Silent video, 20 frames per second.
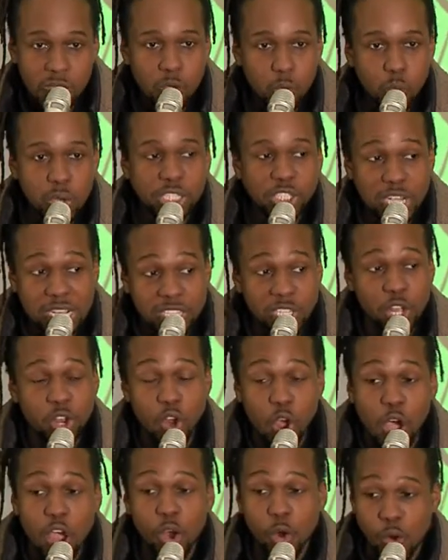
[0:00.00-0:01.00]
We just
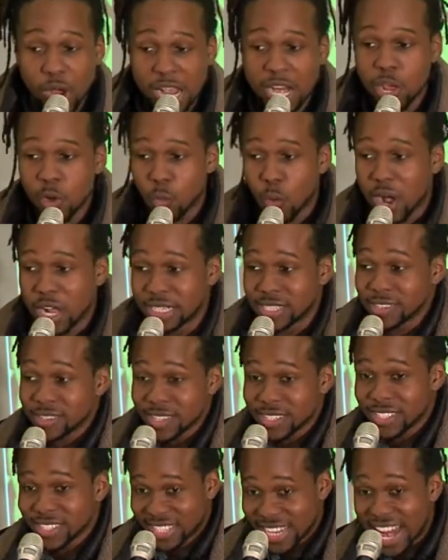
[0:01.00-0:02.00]
inaugurated one
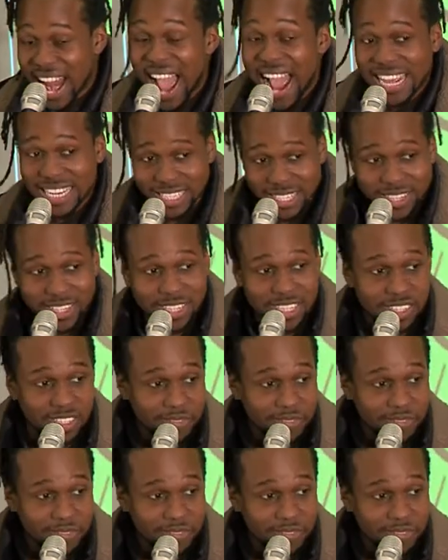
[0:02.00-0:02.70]
tonight.